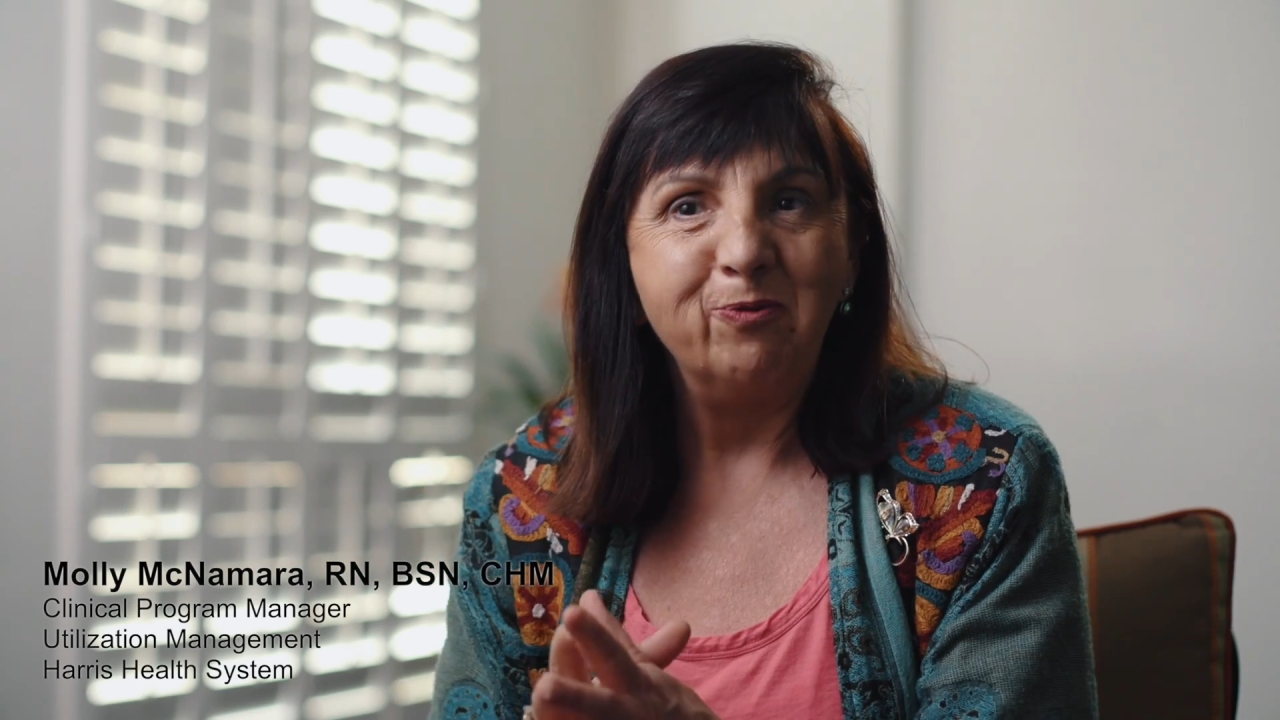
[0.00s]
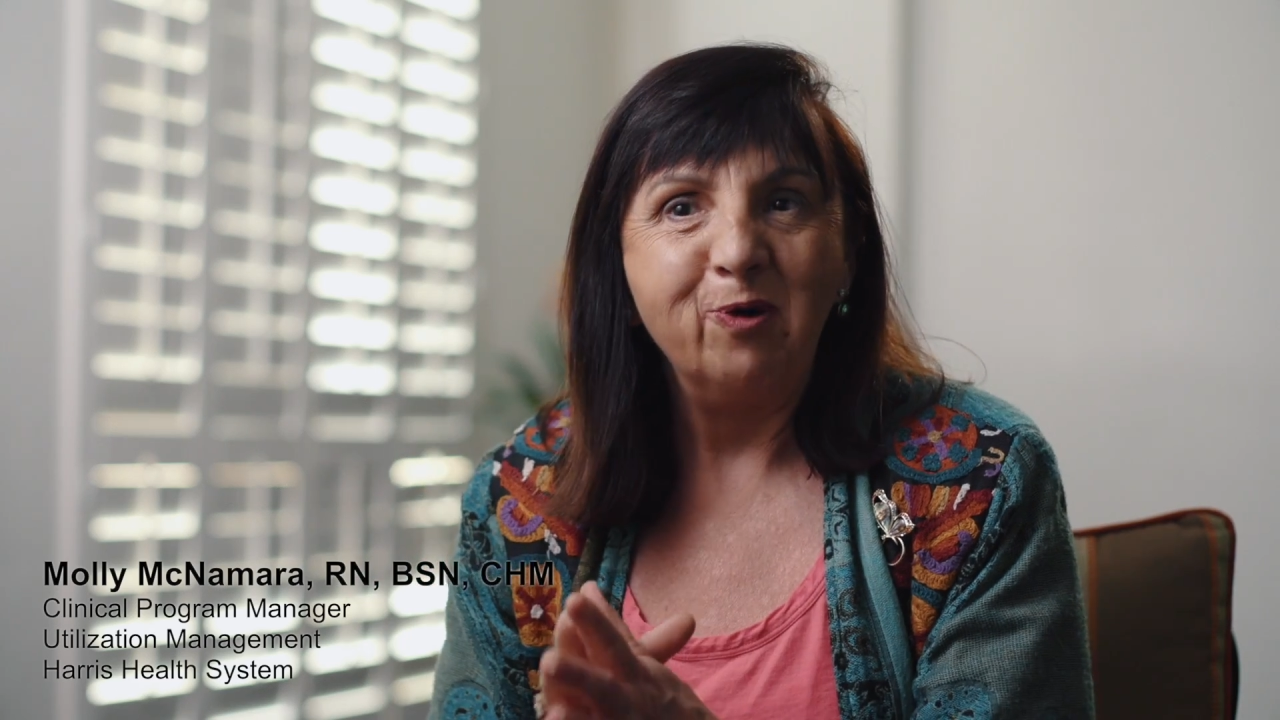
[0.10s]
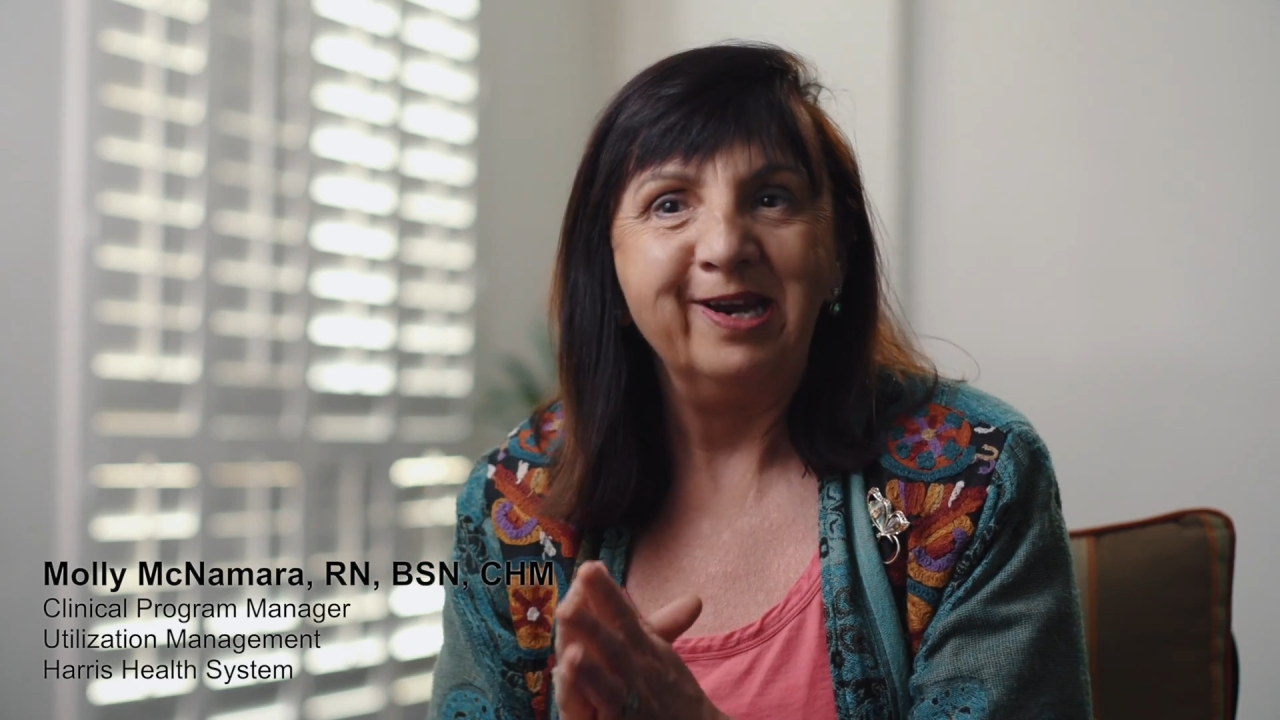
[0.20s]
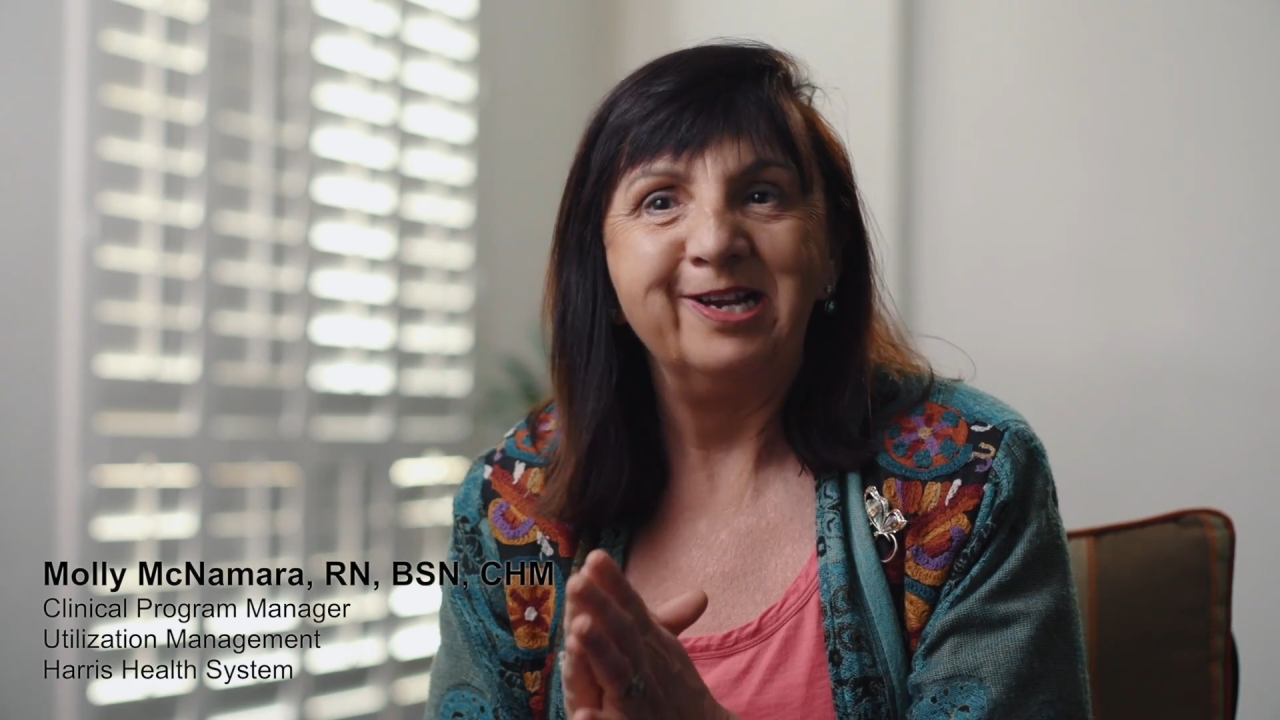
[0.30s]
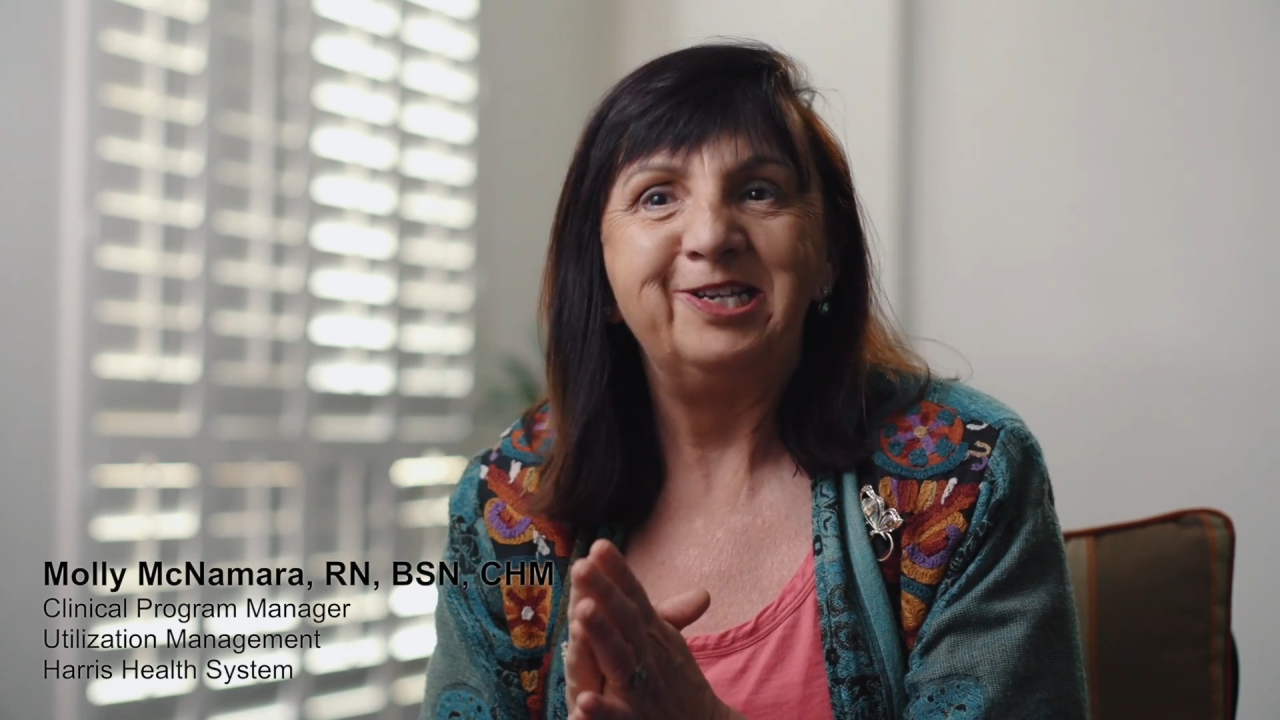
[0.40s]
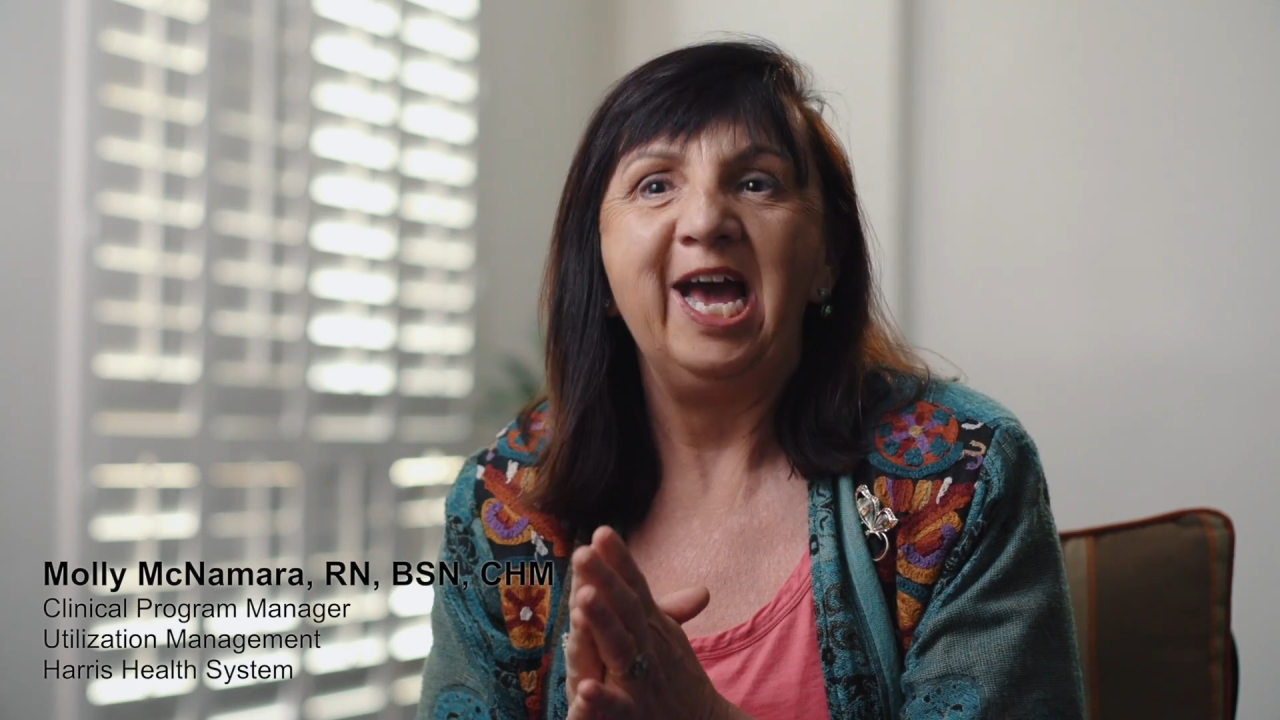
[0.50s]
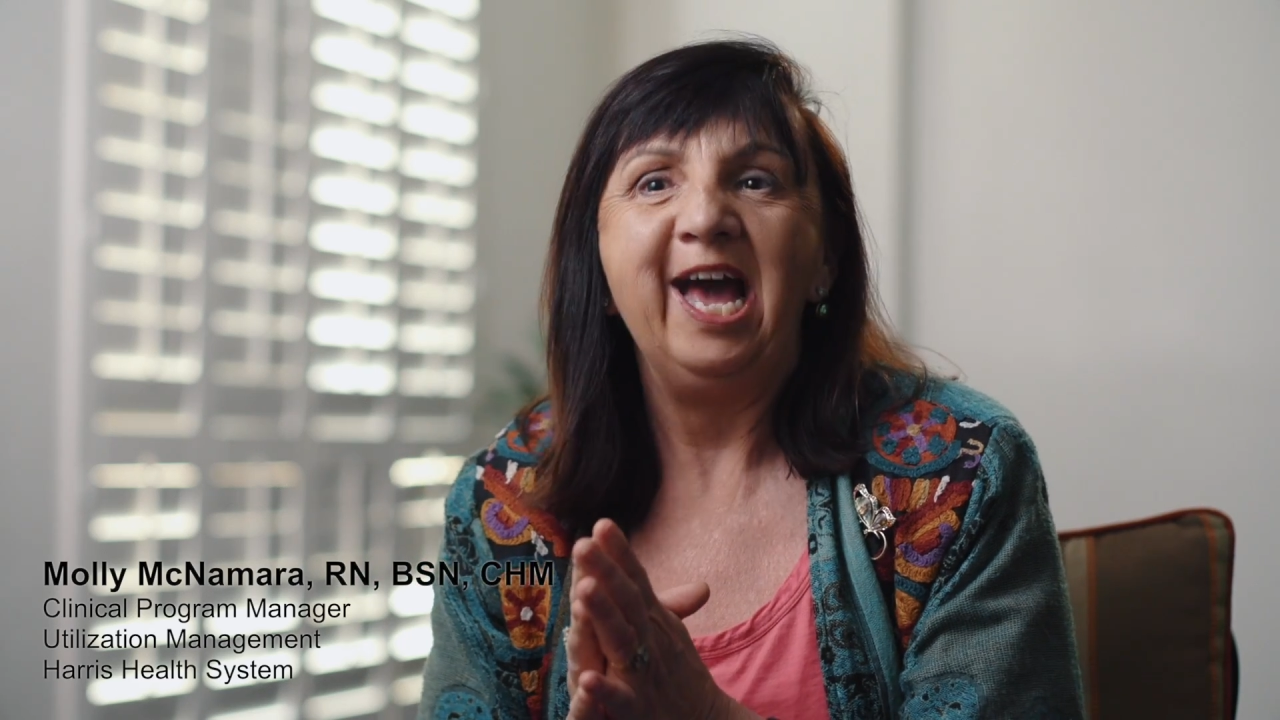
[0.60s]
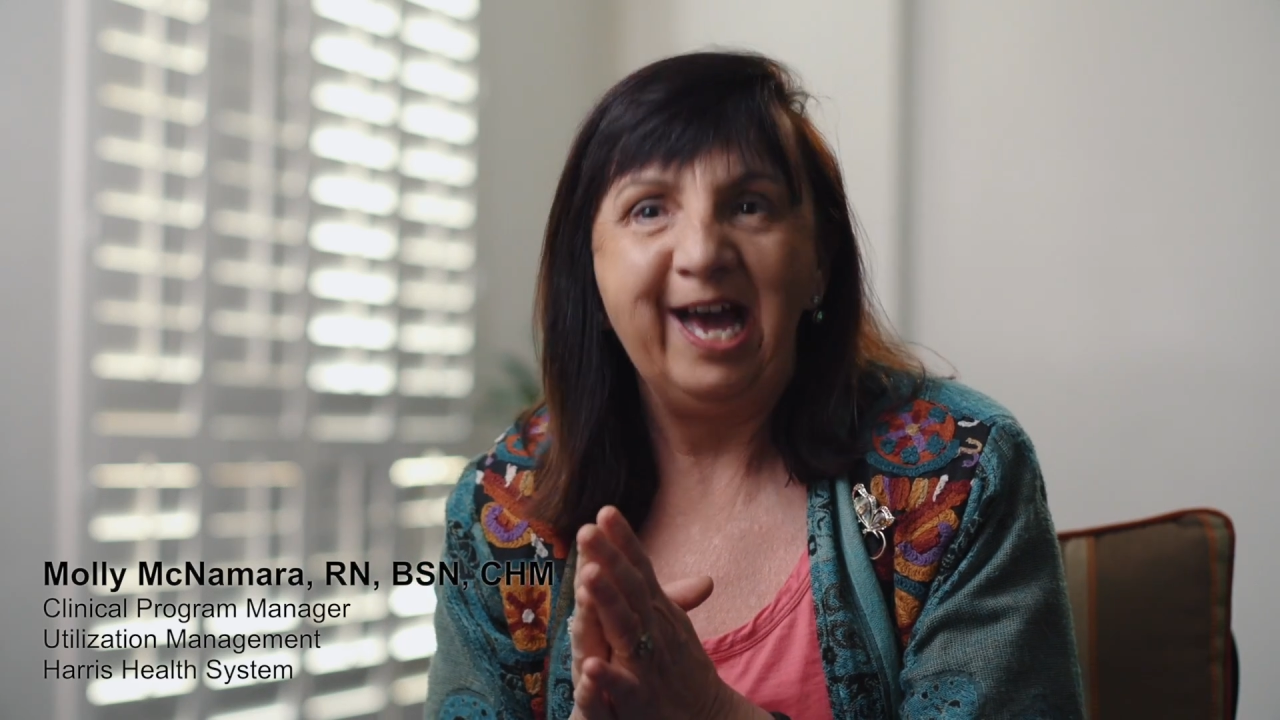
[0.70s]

wanting to